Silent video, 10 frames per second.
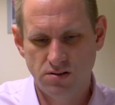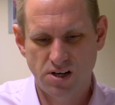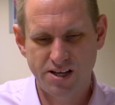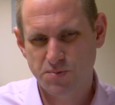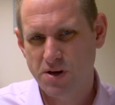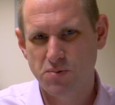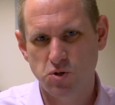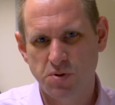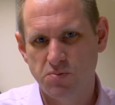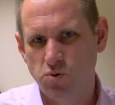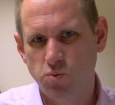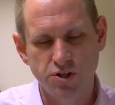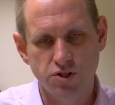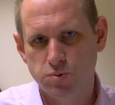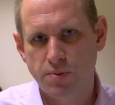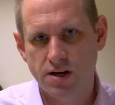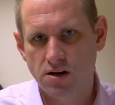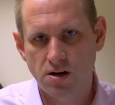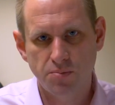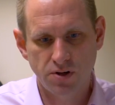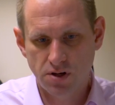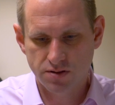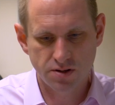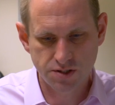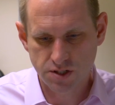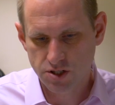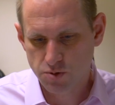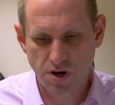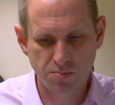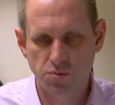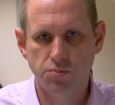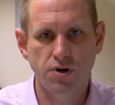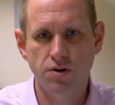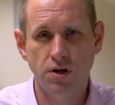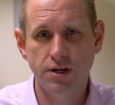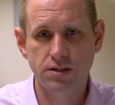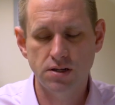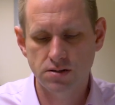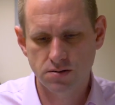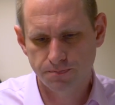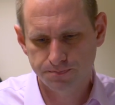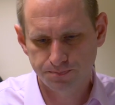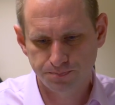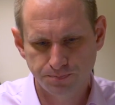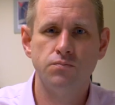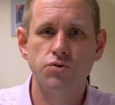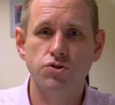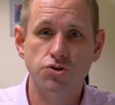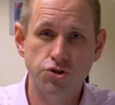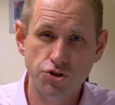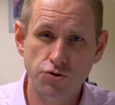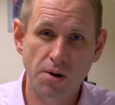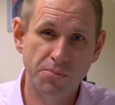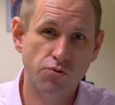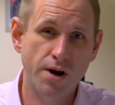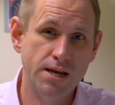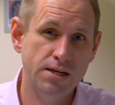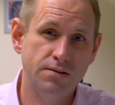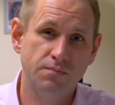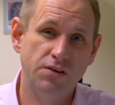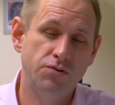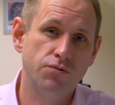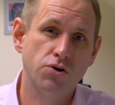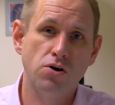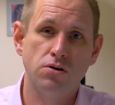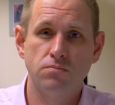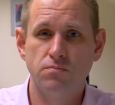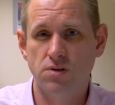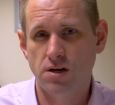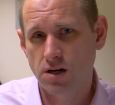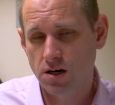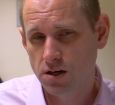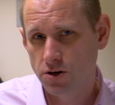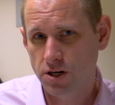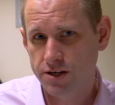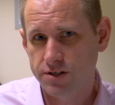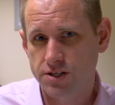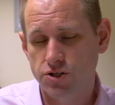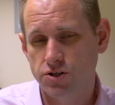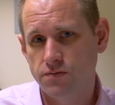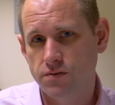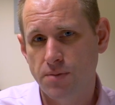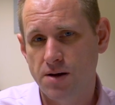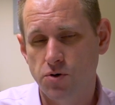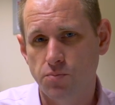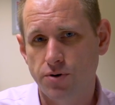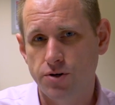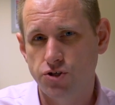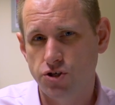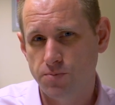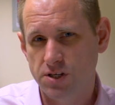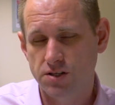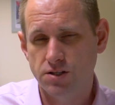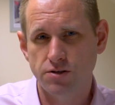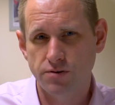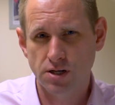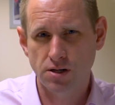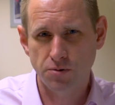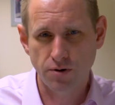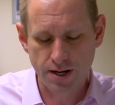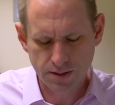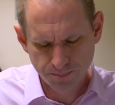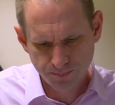I expect most people wouldn't spec up a 13-inch MacBook Pro like this. So should you upgrade? If you've got an earlier edition of the MacBook Pro, should you be considering an upgrade?